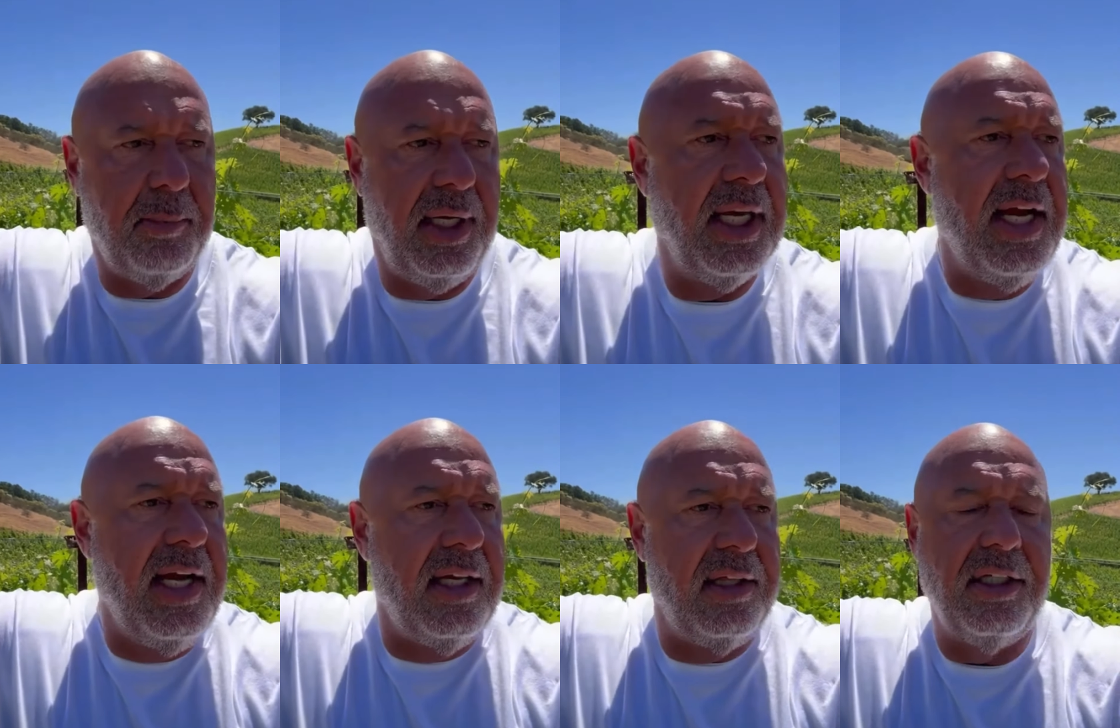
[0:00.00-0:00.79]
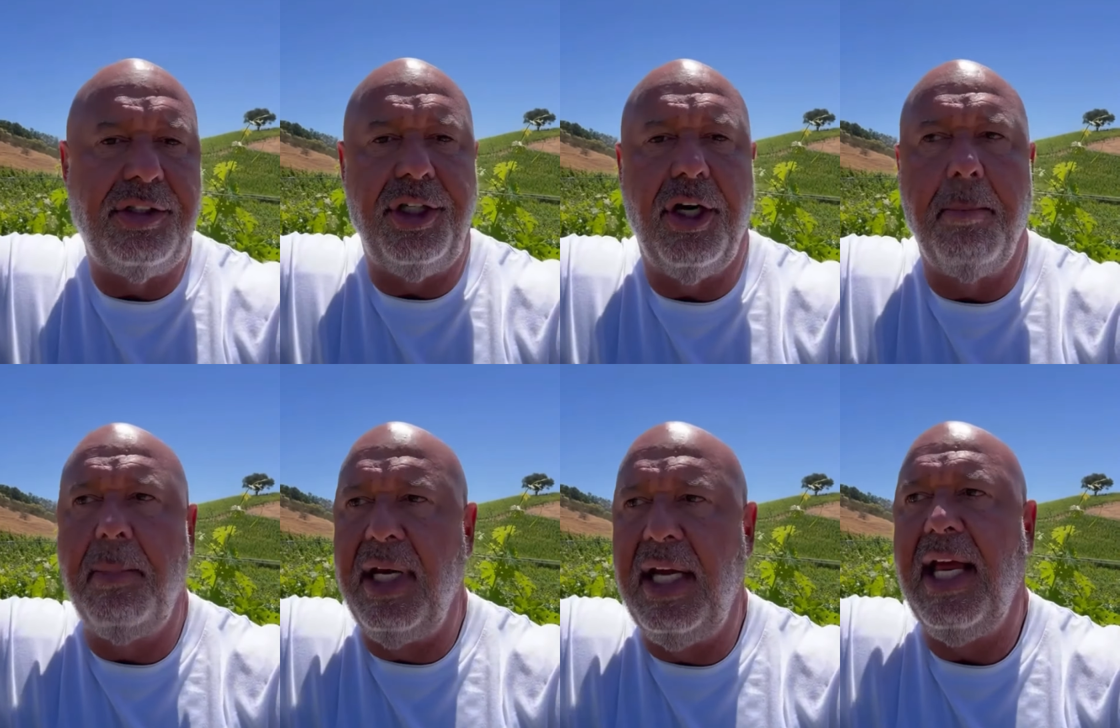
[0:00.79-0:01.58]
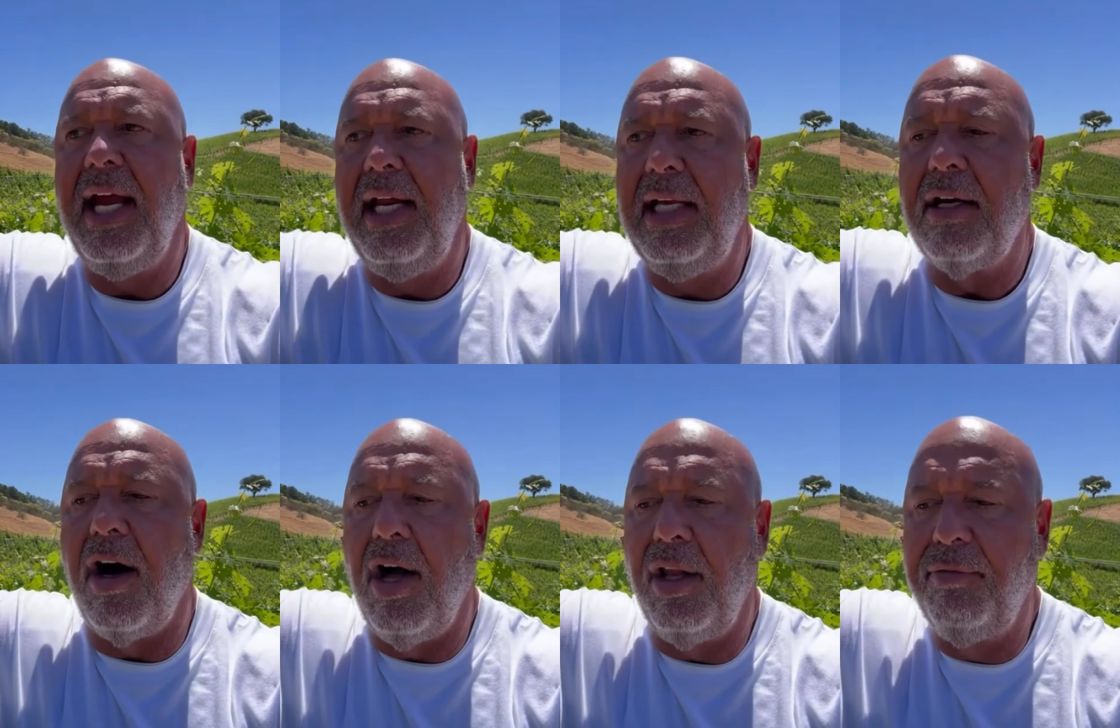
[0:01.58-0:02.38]
But this year, mitigating
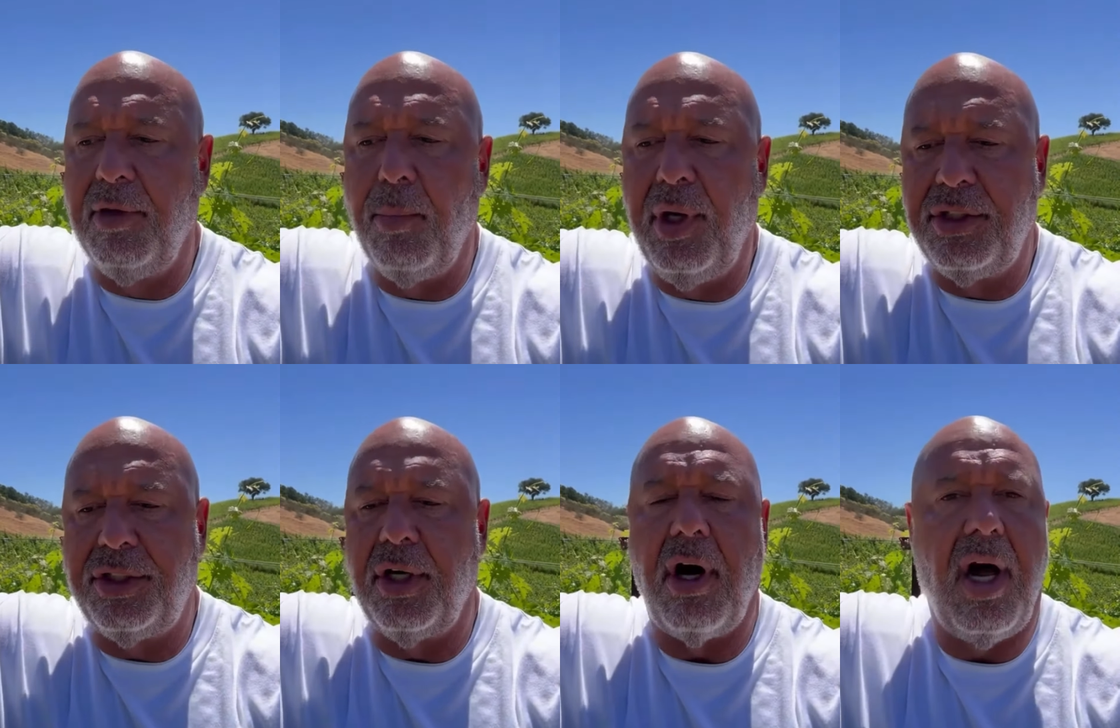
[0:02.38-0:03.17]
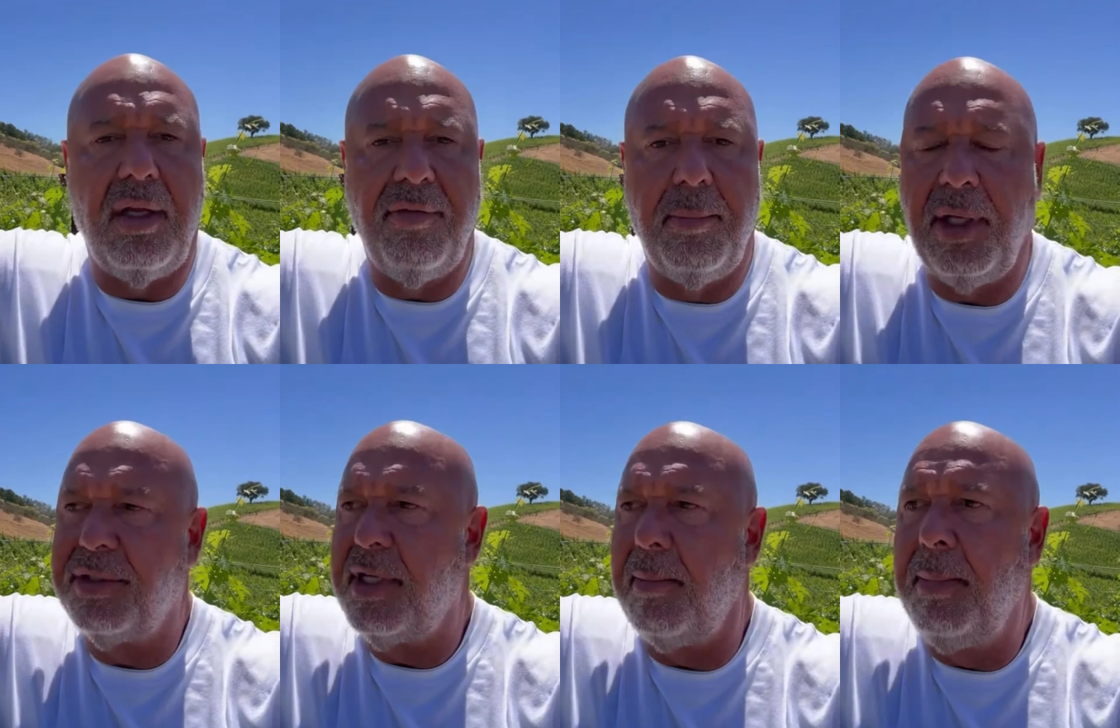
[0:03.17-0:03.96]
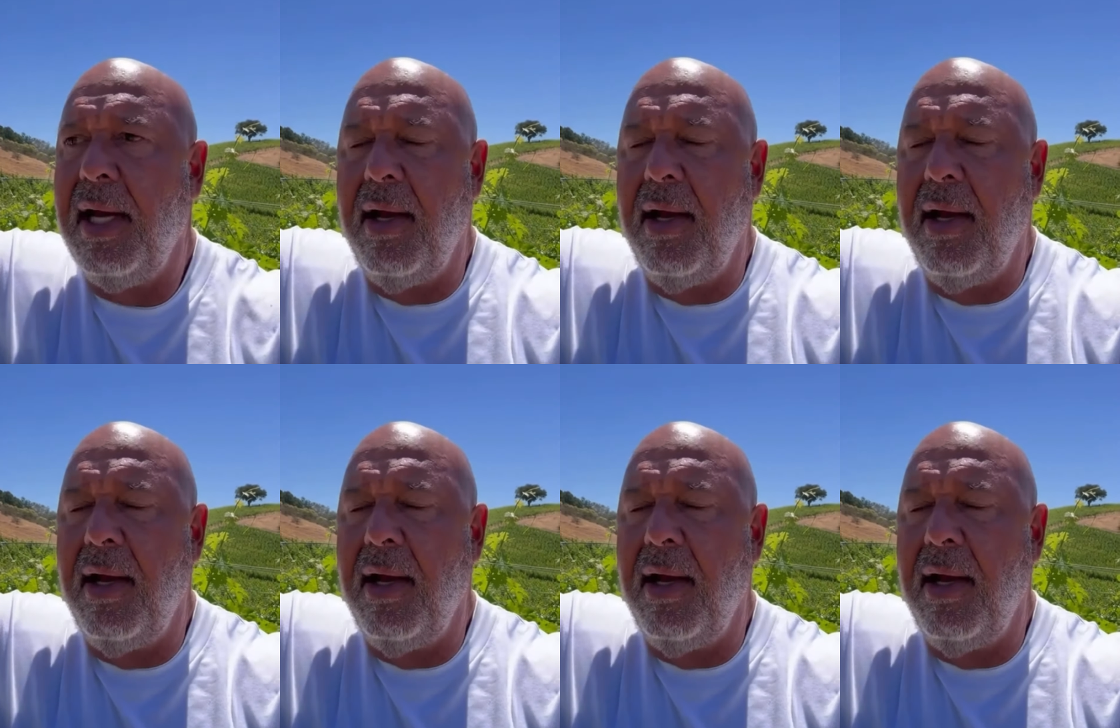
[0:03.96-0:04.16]
all of the moisture, all of the built up